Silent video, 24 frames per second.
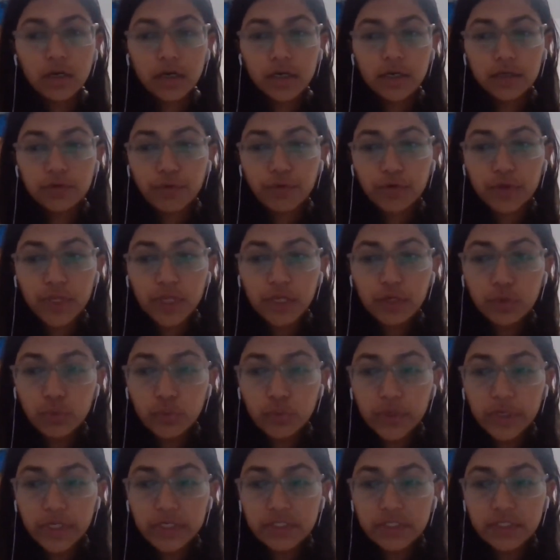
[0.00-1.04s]
what they
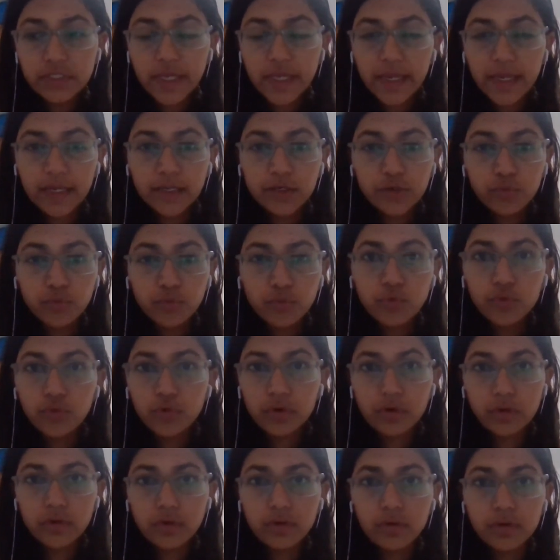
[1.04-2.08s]
do is they
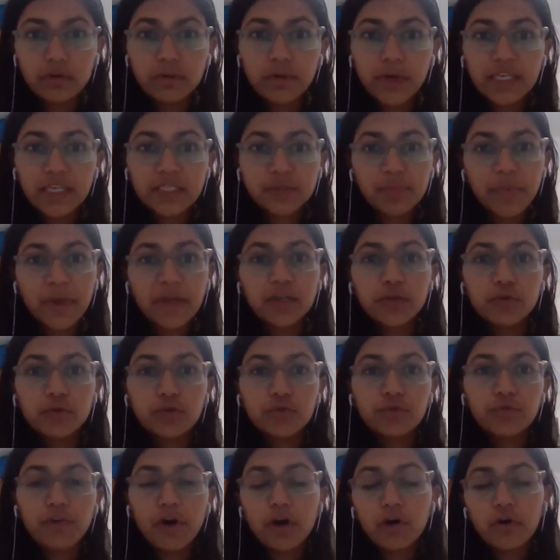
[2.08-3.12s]
do expect
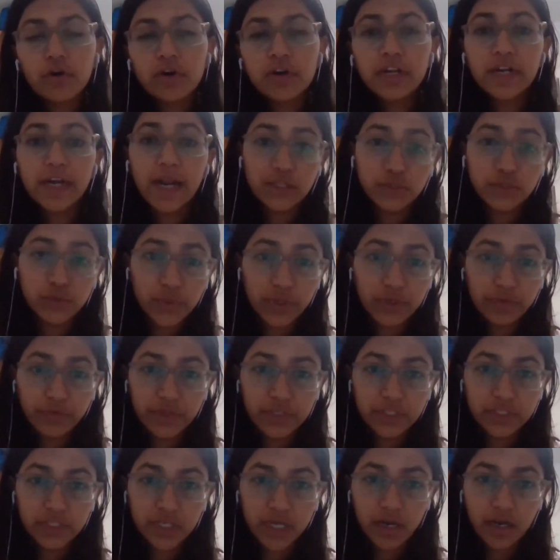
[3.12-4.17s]
you to work on graduate
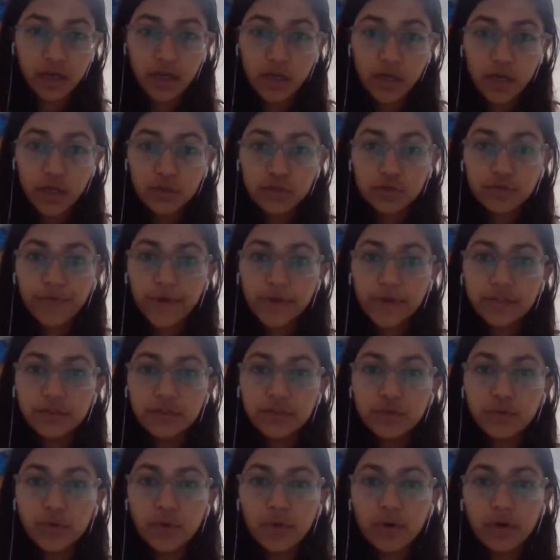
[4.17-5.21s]
visa. So
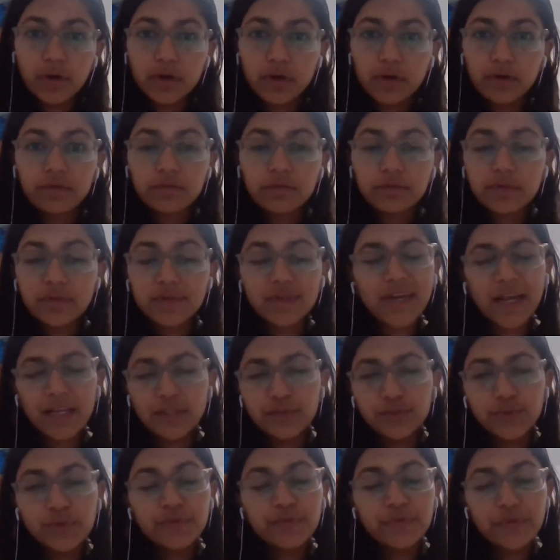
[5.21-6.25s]
once you
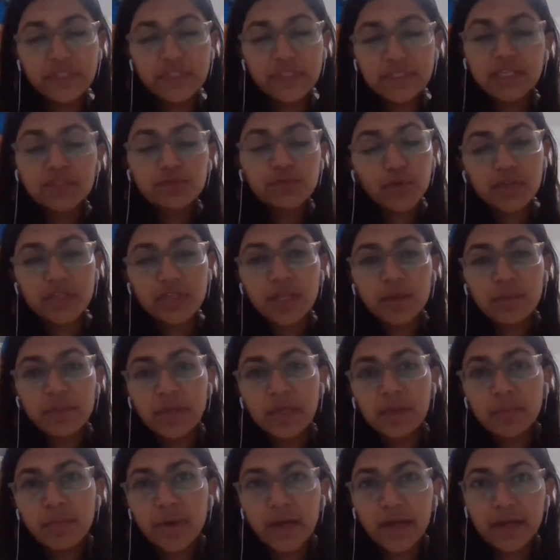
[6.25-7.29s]
graduate visa is what they
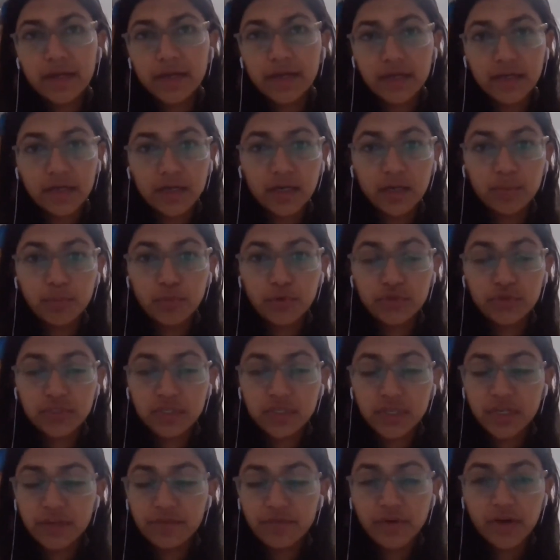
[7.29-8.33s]
mean by
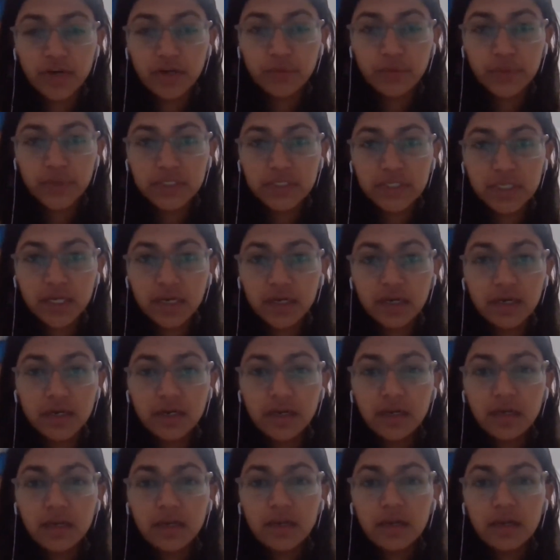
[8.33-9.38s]
post study work visa.